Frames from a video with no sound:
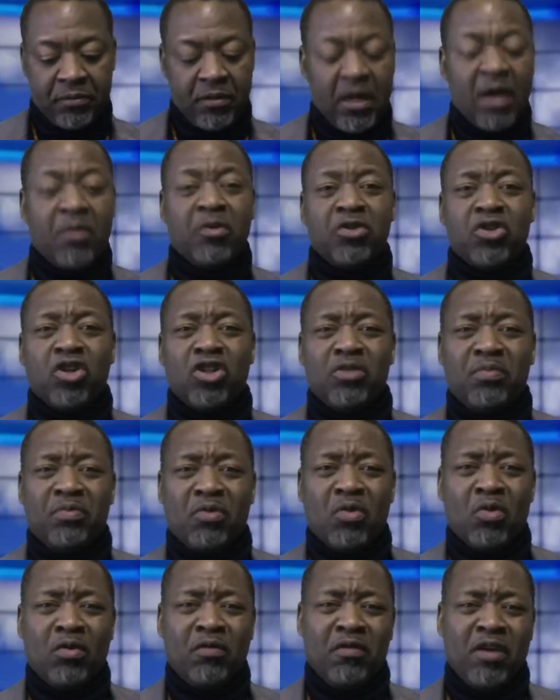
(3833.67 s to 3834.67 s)
It was just
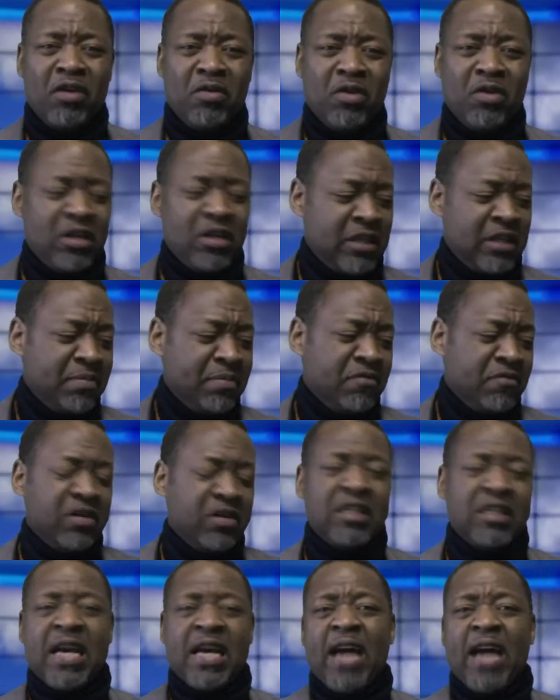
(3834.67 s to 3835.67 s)
good, simple for
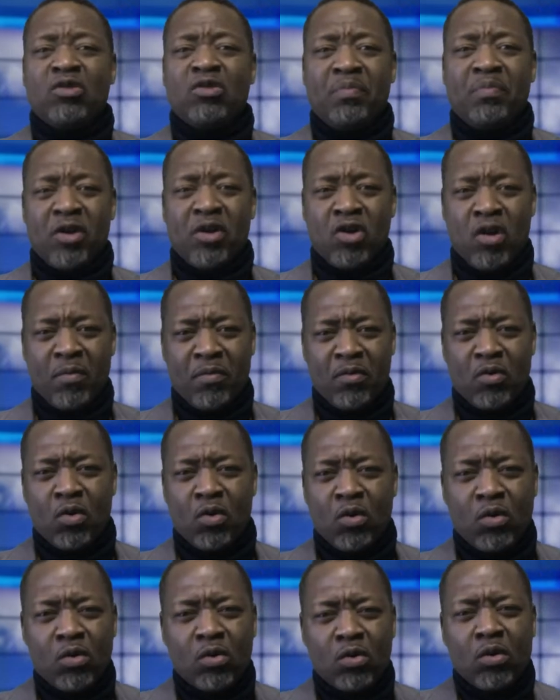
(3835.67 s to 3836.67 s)
this guy to pick up
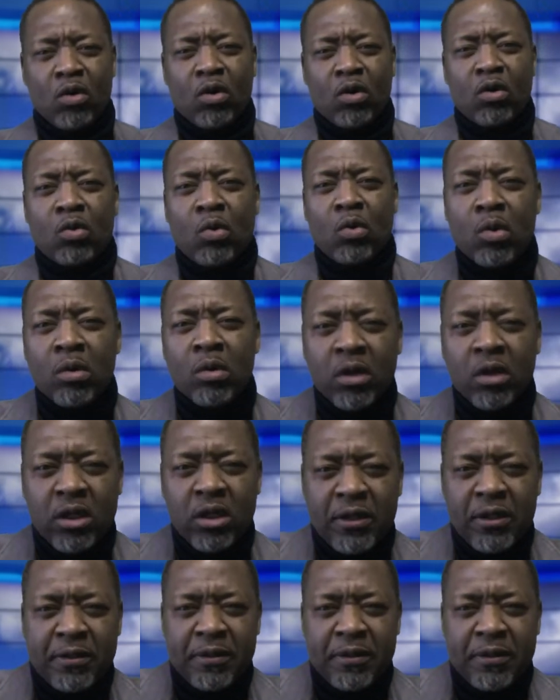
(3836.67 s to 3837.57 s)
Google,